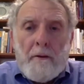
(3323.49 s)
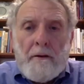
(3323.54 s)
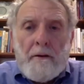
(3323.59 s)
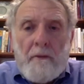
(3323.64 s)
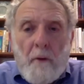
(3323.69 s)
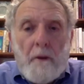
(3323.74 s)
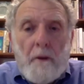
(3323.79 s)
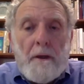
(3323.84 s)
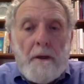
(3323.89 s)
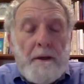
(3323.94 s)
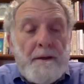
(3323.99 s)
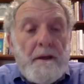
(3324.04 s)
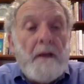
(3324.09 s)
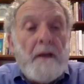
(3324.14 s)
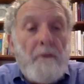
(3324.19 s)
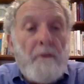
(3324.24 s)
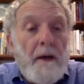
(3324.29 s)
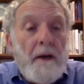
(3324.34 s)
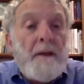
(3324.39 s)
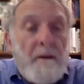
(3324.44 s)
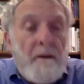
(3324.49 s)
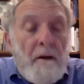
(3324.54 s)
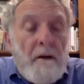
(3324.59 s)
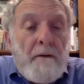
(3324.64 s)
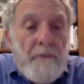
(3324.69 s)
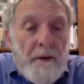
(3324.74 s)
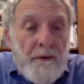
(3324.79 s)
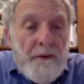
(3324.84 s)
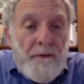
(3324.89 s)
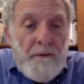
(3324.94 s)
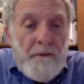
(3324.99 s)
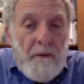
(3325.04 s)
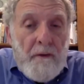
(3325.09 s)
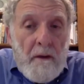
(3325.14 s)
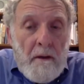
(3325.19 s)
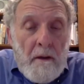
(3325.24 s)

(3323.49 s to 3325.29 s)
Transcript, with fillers: Sorkin has done a great service